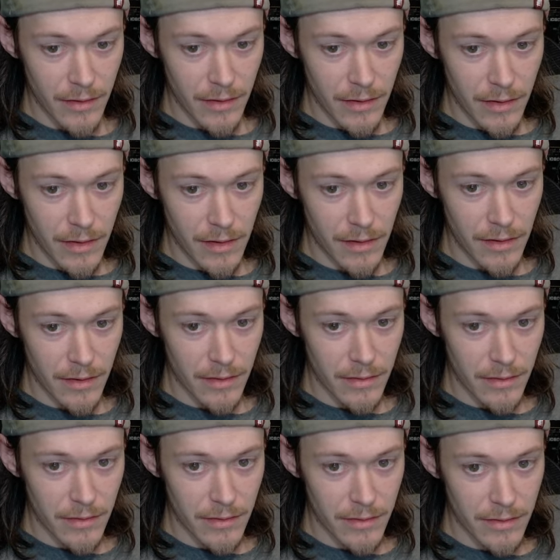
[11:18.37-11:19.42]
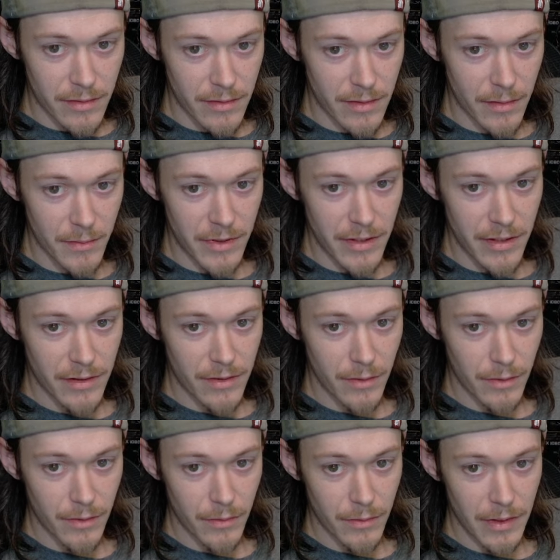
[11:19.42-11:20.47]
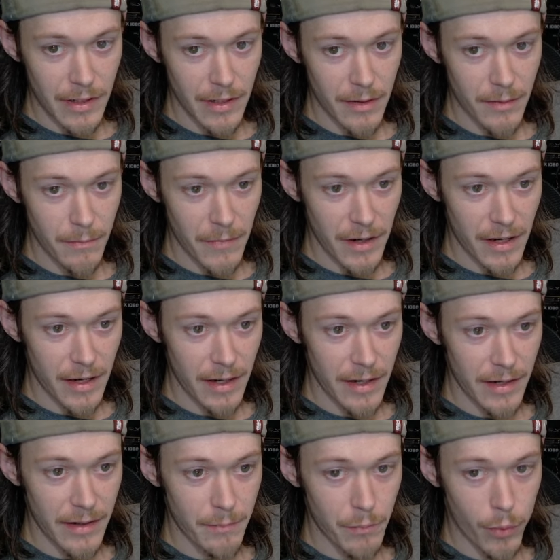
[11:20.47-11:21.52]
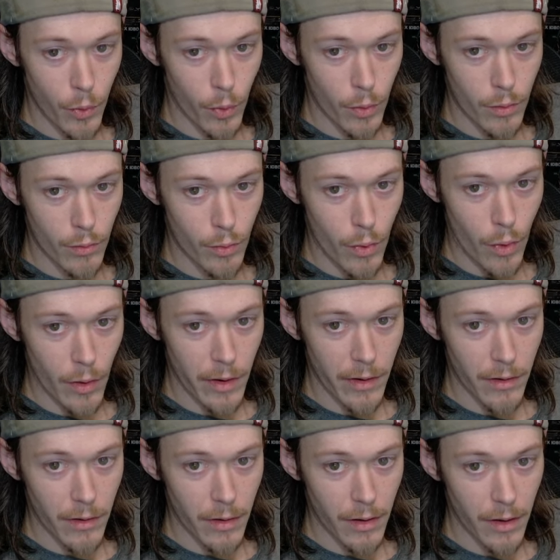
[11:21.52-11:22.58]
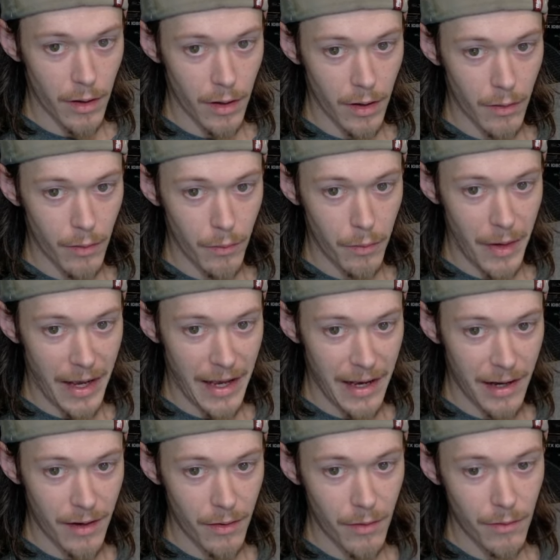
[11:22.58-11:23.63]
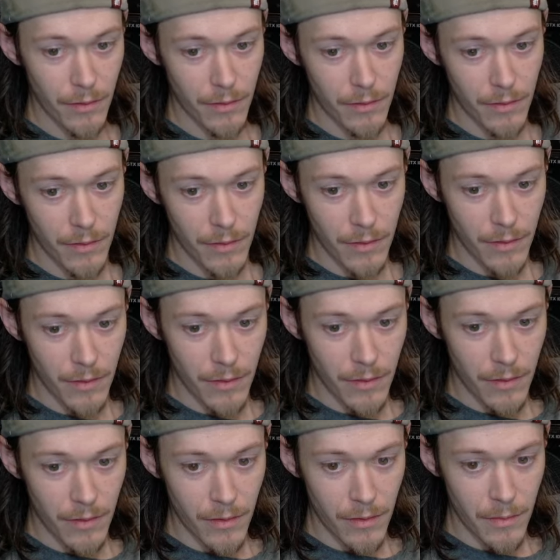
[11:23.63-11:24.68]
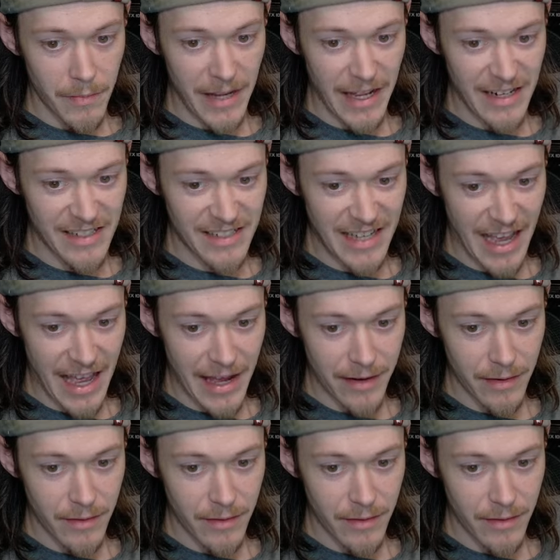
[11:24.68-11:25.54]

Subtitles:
Because somebody took away my Port Royal. Wow. Kind of sad.